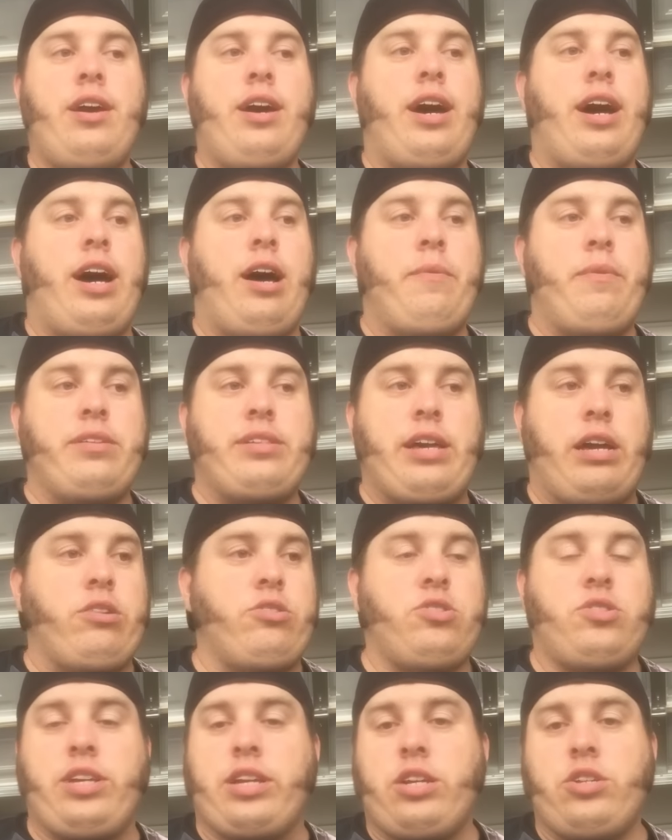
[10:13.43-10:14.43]
Um, it
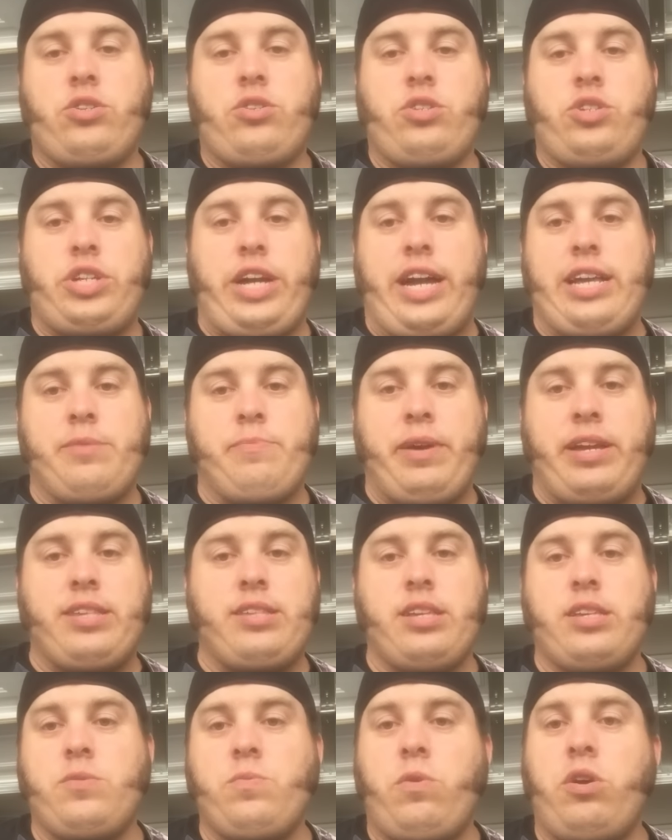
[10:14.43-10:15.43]
sounds just like a jazz
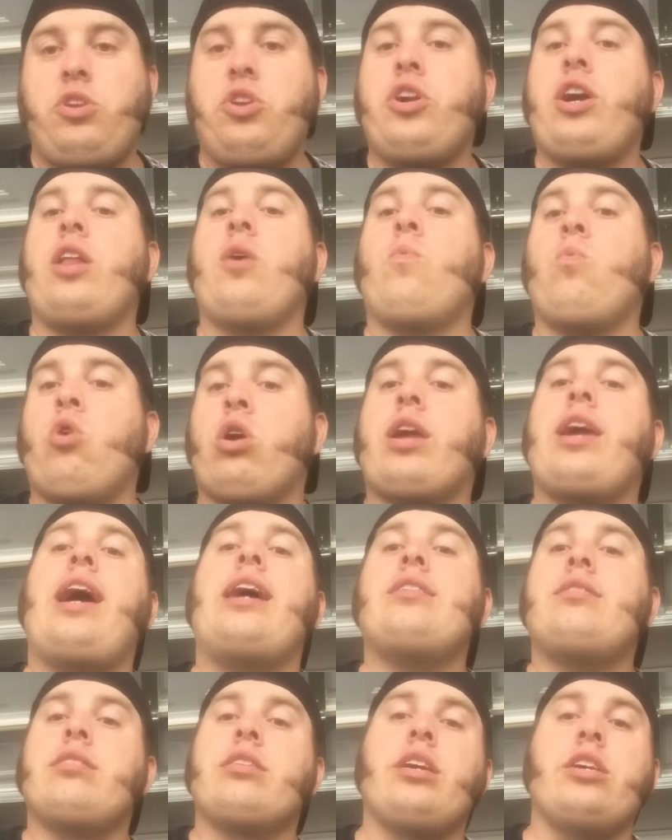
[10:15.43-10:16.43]
bass. This one you got to work
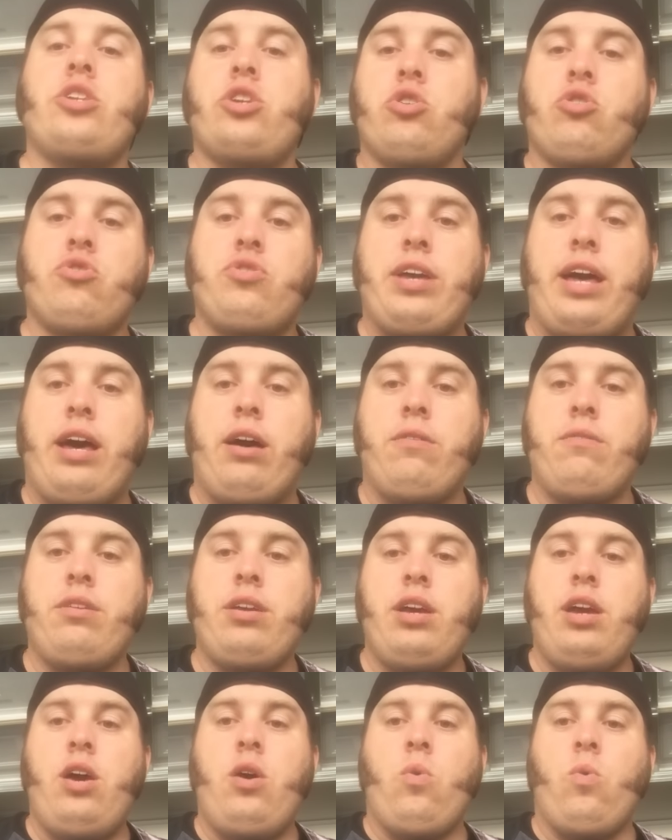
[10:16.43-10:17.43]
at to get your sound,
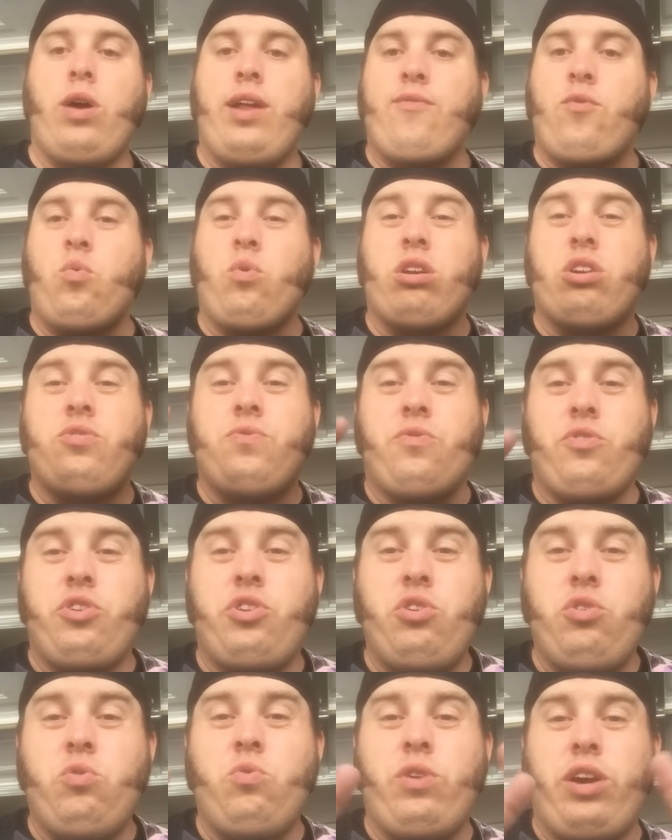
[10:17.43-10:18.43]
whatever works for
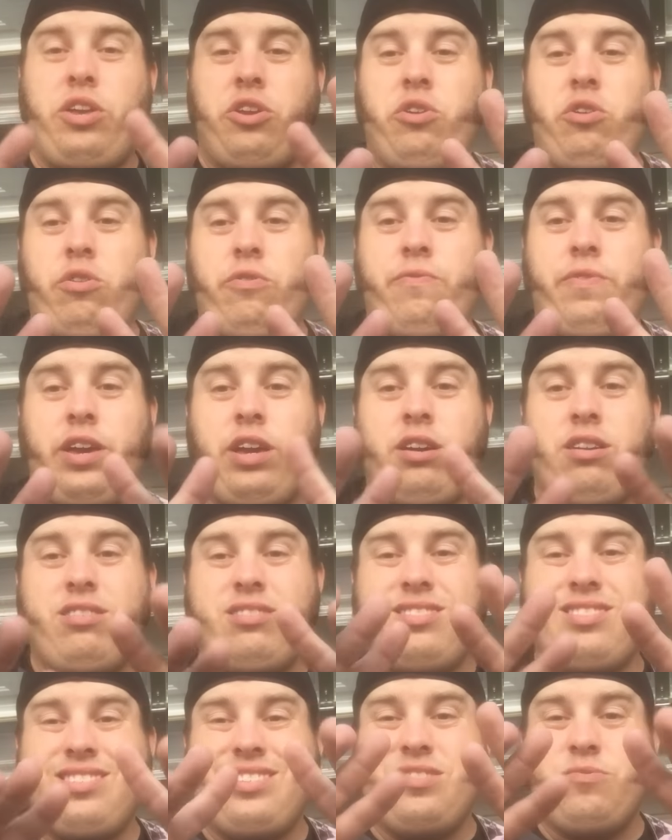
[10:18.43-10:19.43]
you and your
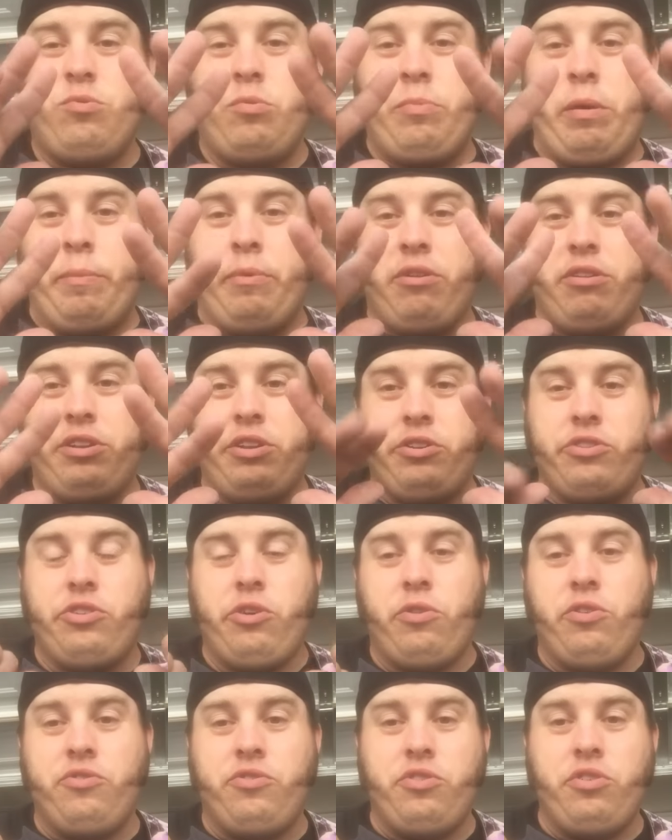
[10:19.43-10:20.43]
fingers. Because remember, your
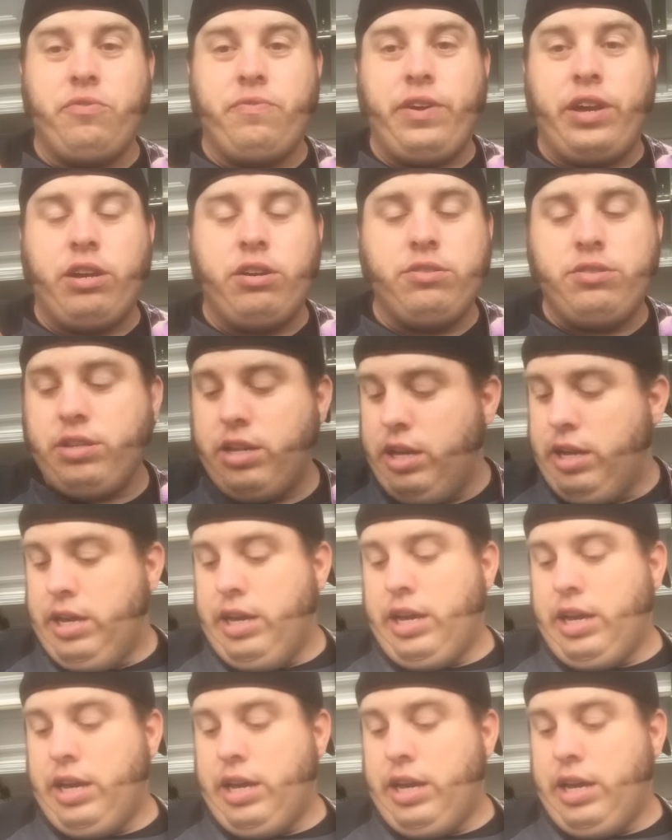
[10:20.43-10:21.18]
tone is in your fingers.